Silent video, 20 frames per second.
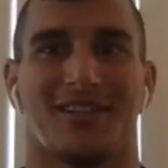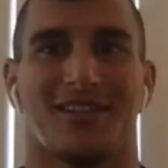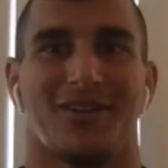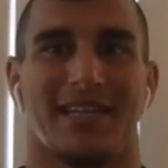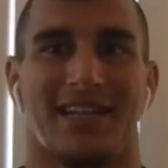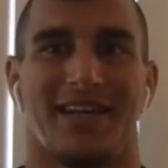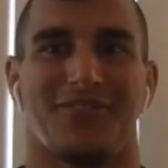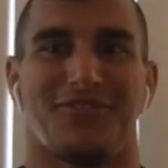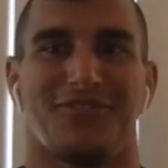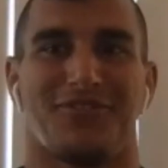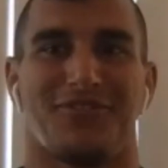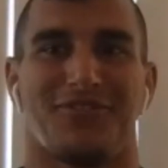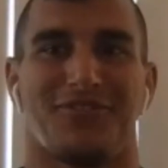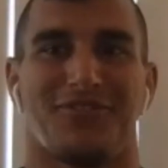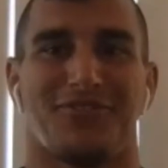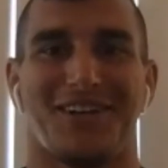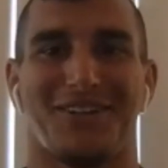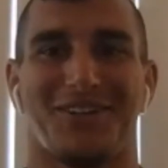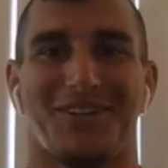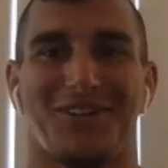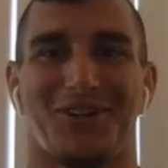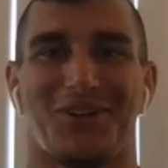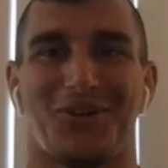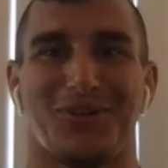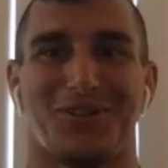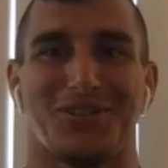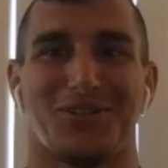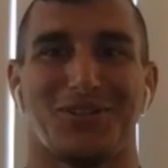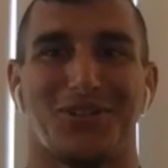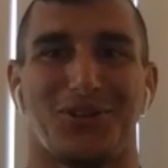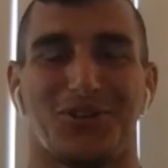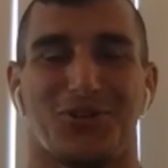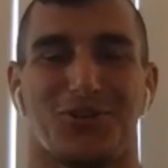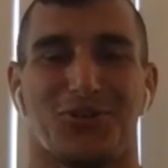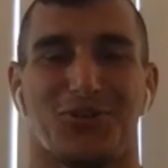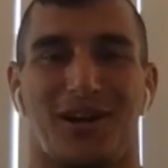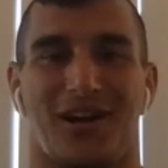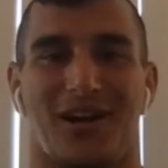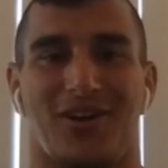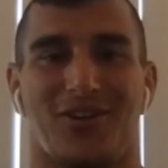We can have fun, we
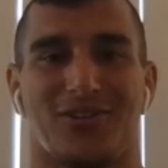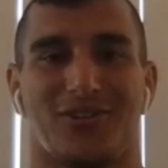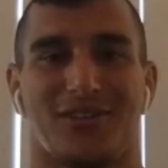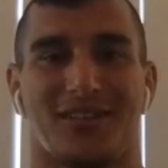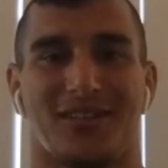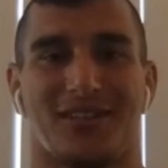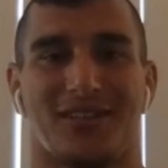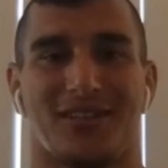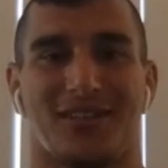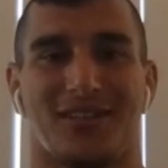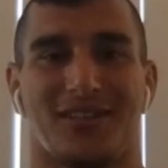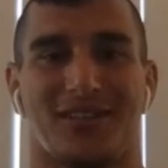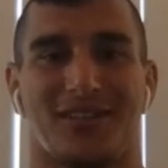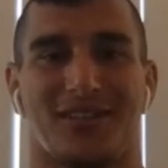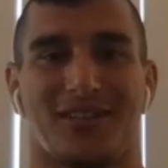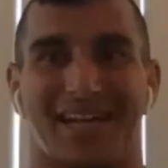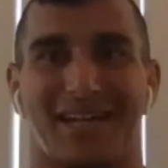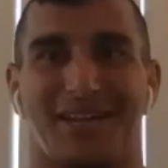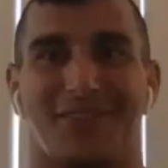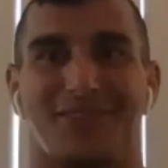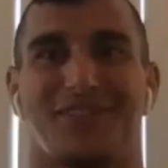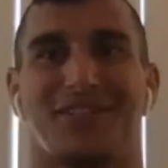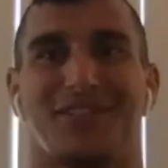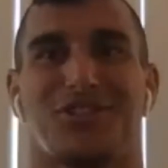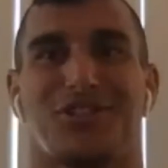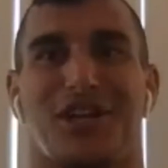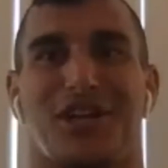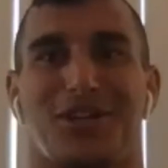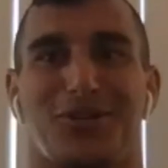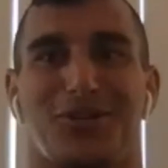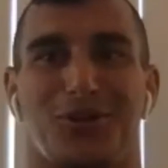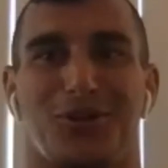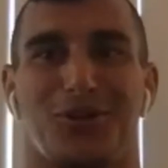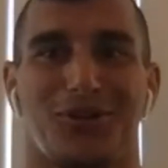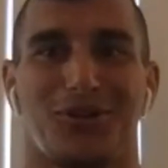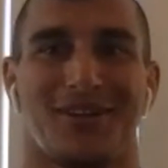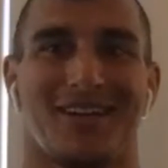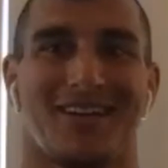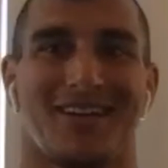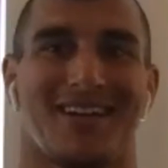joke around, lift each
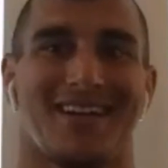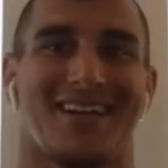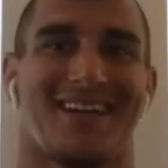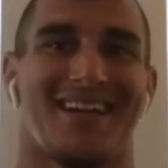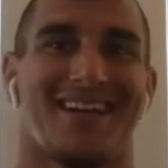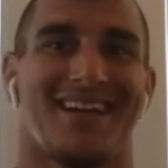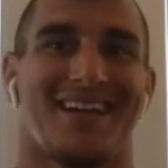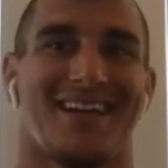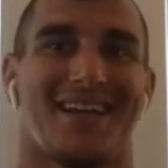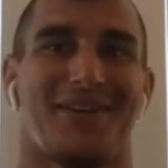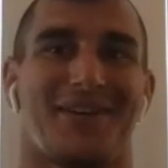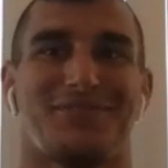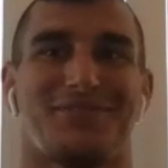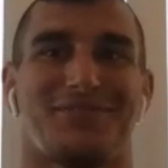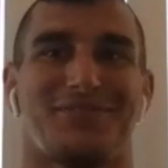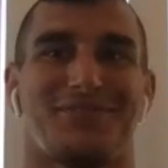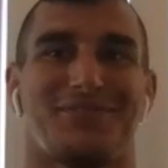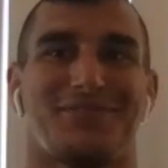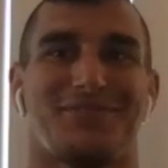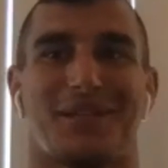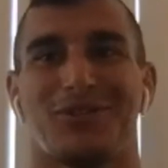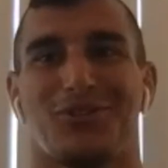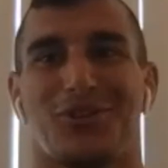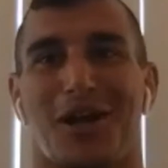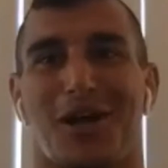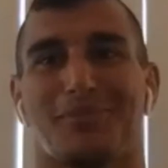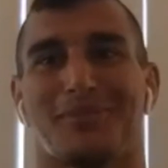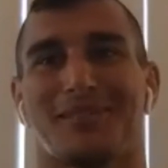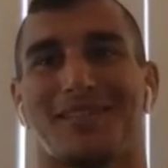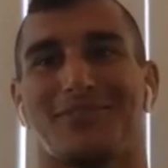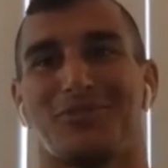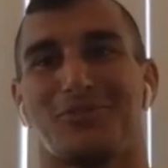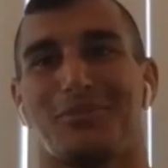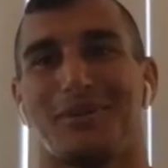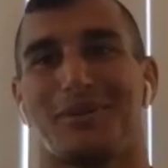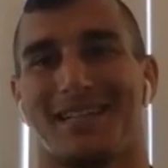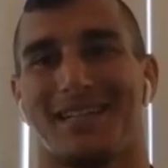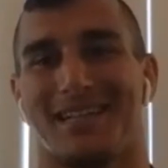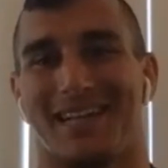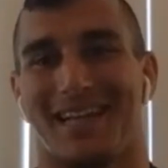other. If someone drops,
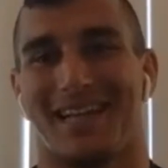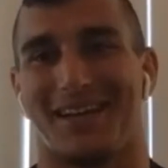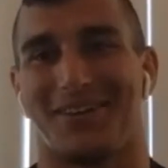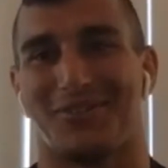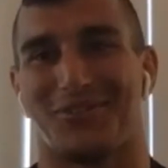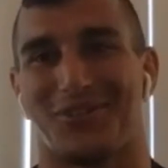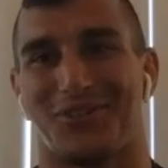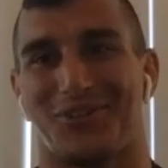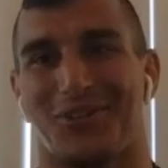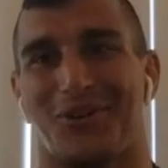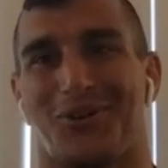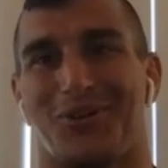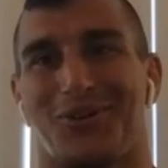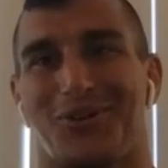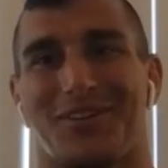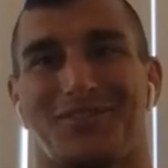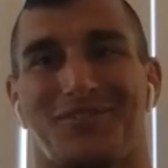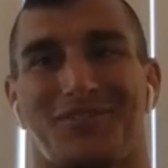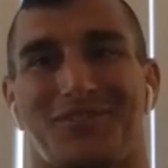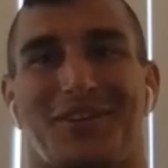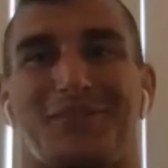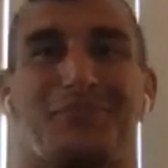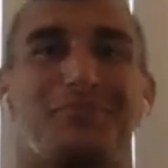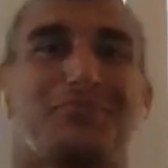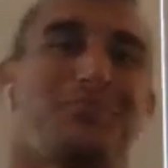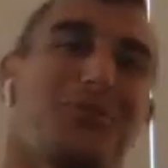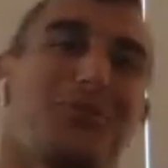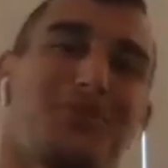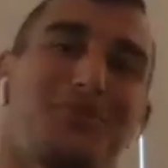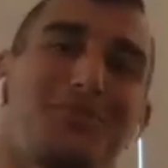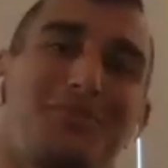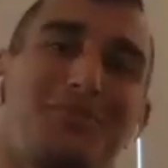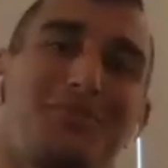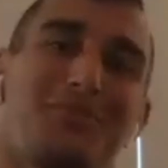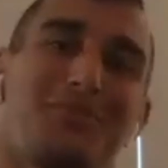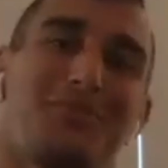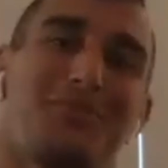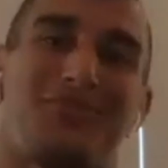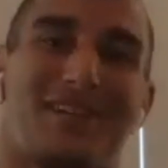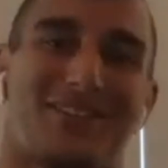everybody laugh, If I put
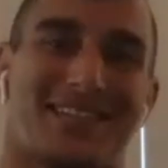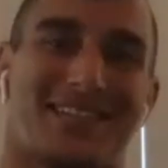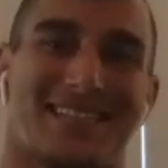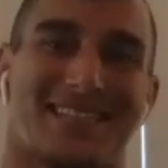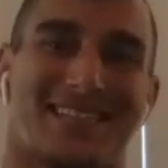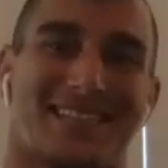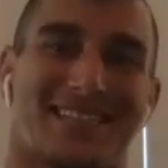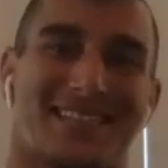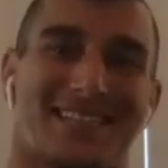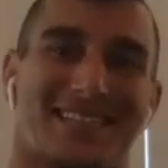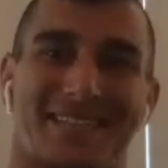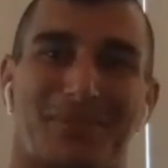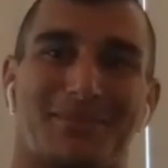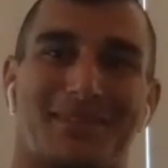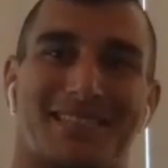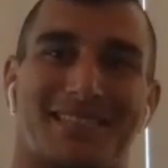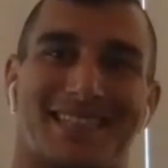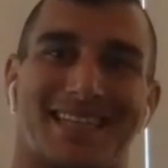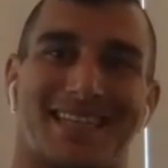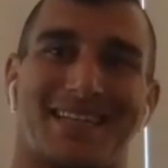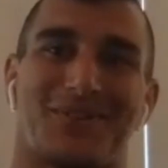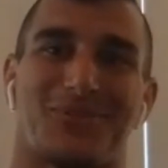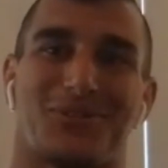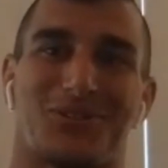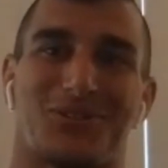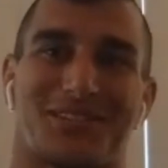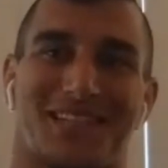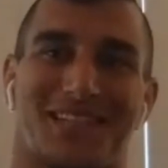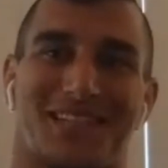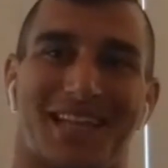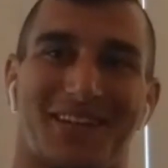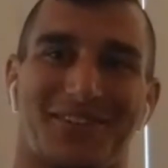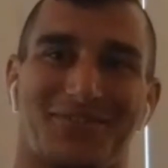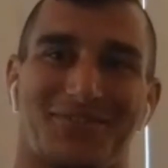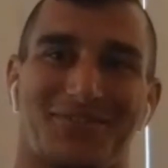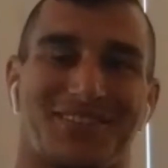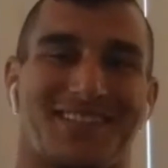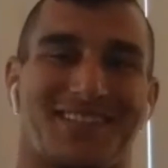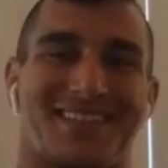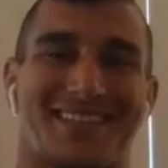my friend on his head by mistake, we just
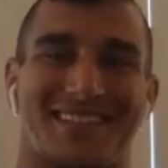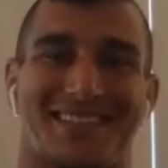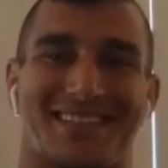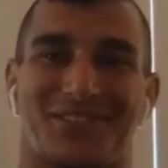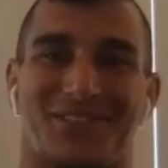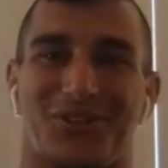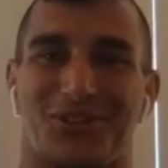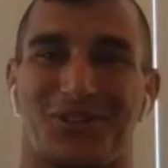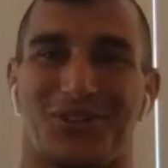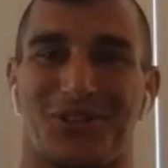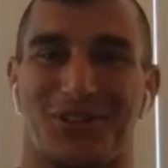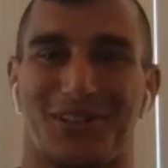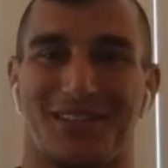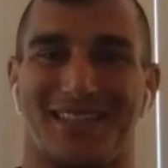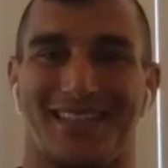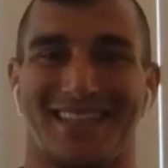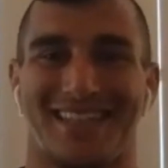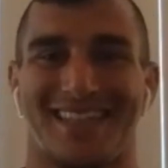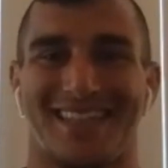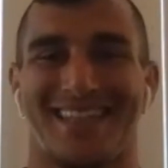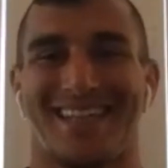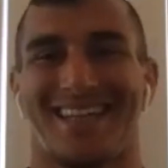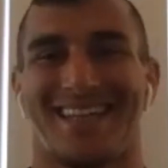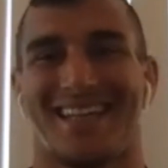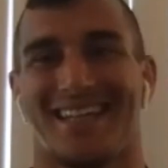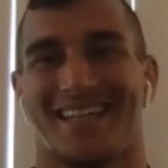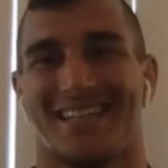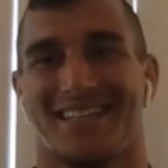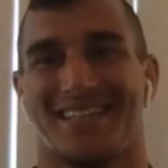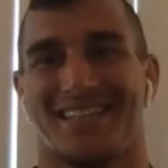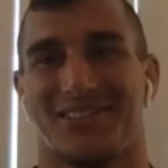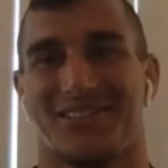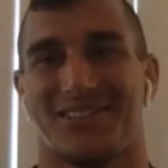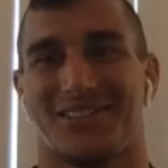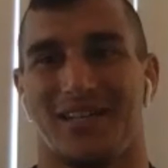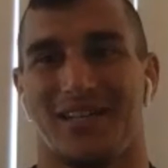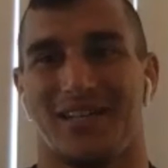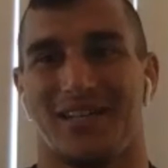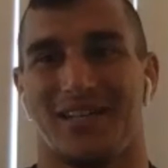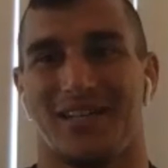laugh and it's all good.
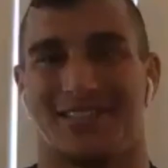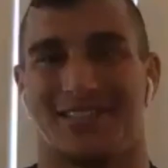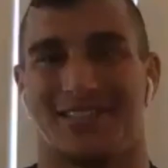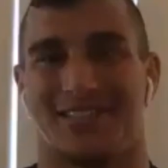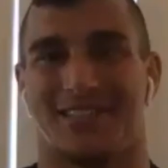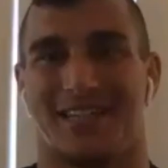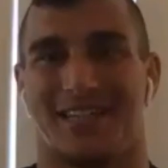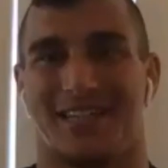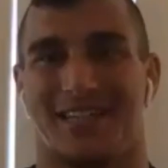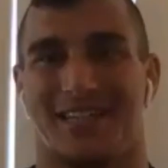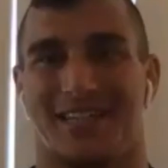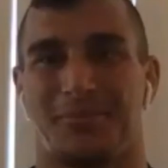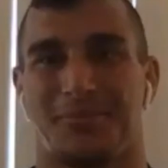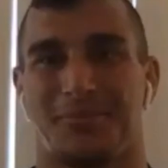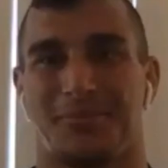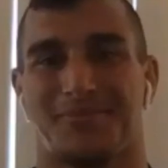So yeah, it's a good time.